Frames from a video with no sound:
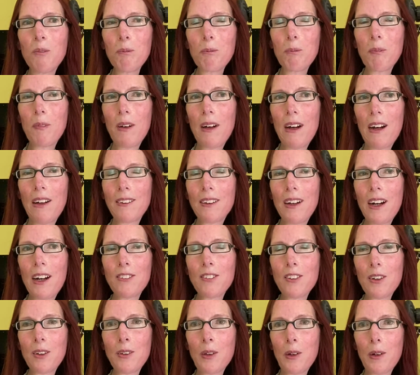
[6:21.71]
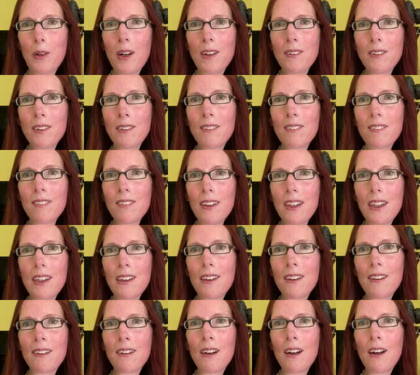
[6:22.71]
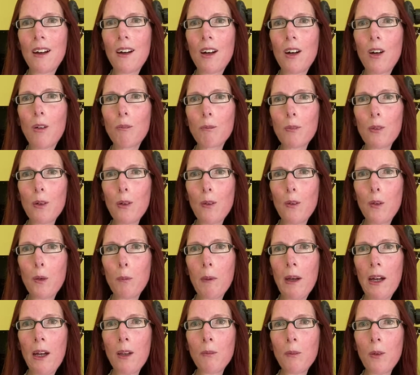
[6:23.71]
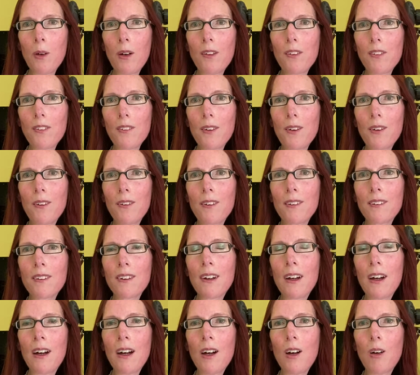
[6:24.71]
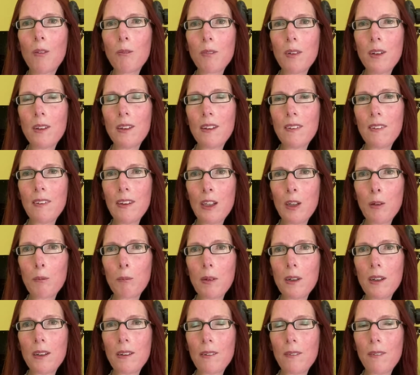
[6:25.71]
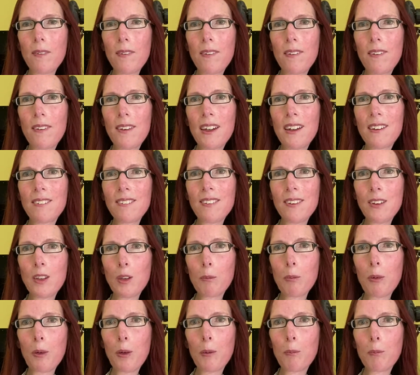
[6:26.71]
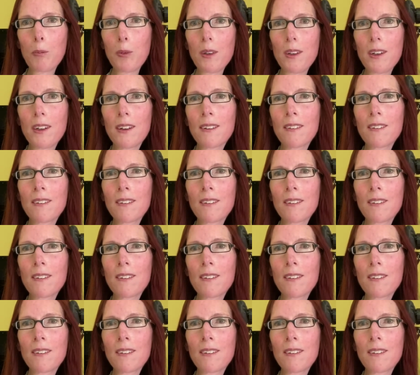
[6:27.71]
I don't know, I didn't see who the man was or anything, but that's inappropriate.